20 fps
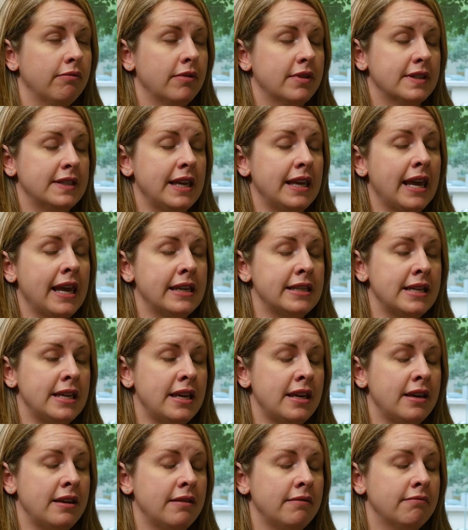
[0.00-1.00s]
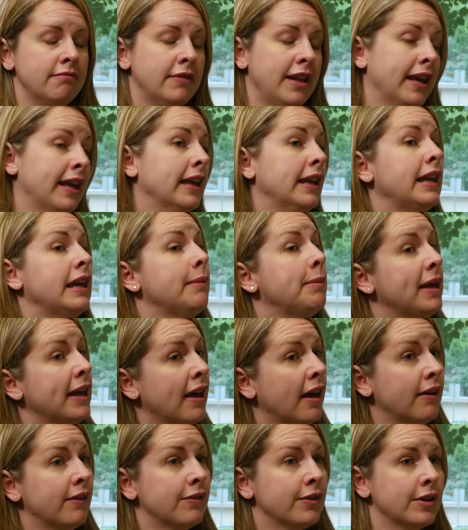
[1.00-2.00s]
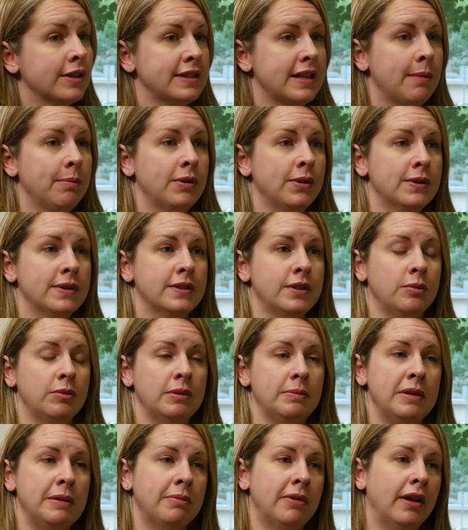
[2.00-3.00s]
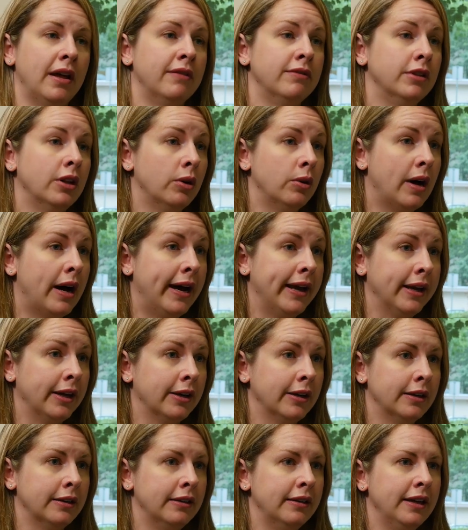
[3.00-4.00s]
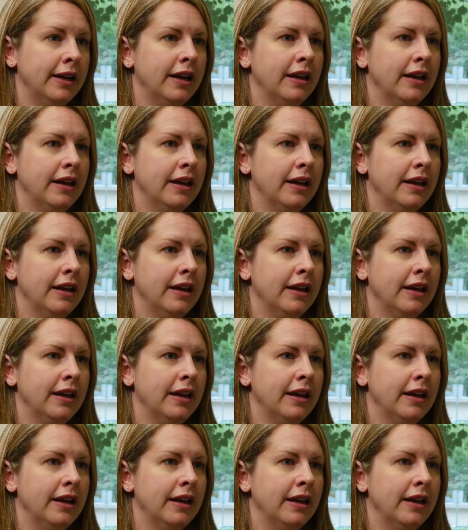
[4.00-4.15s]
C K D, like anemia, for example. So when people have low iron,